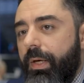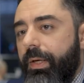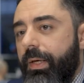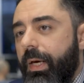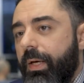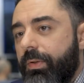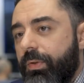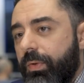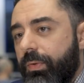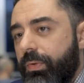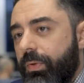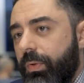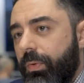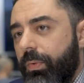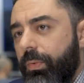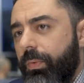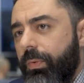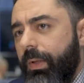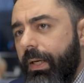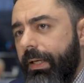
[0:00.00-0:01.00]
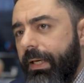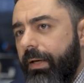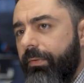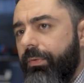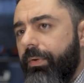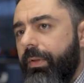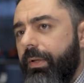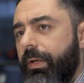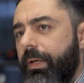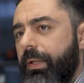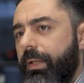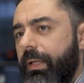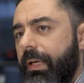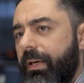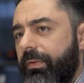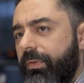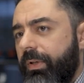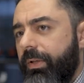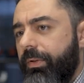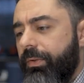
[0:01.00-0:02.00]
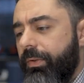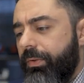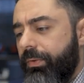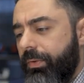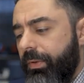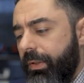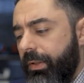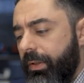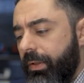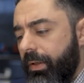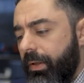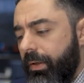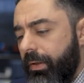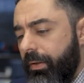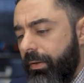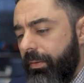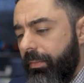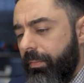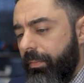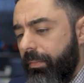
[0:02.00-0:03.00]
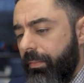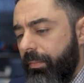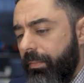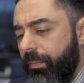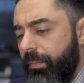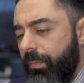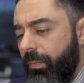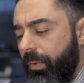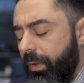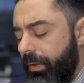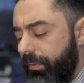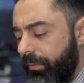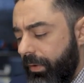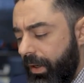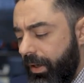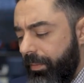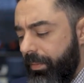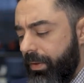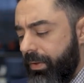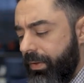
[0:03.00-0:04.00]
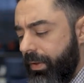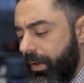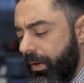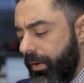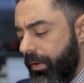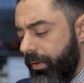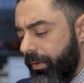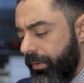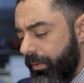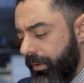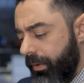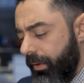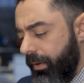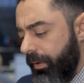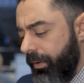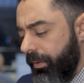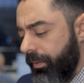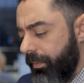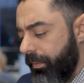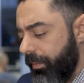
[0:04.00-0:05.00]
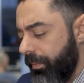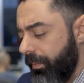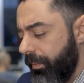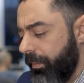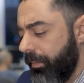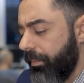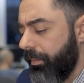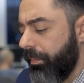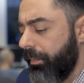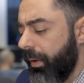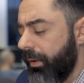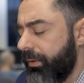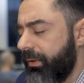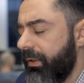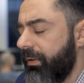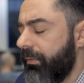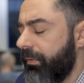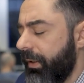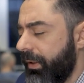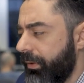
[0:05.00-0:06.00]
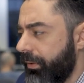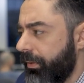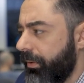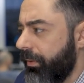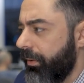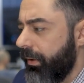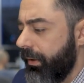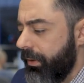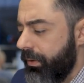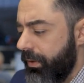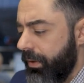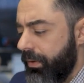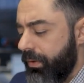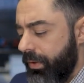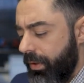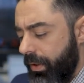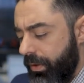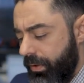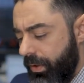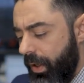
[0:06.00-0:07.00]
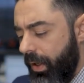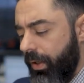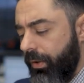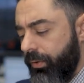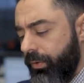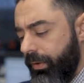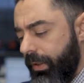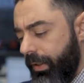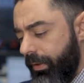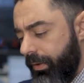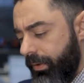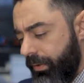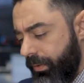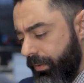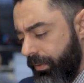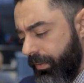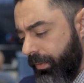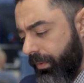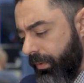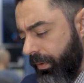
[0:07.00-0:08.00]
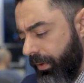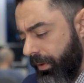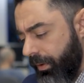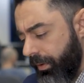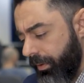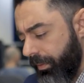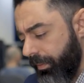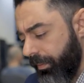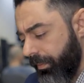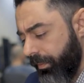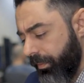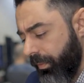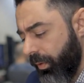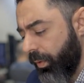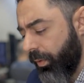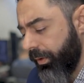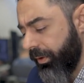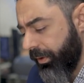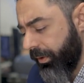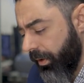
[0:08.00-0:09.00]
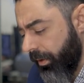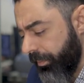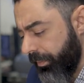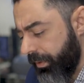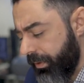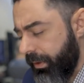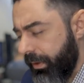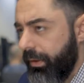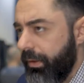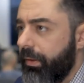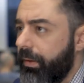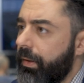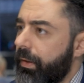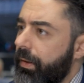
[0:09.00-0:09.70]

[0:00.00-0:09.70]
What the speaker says: Yeah, so like everything in the AV industry, with environments that are multi-vendor, it's hard to get this all-encompassing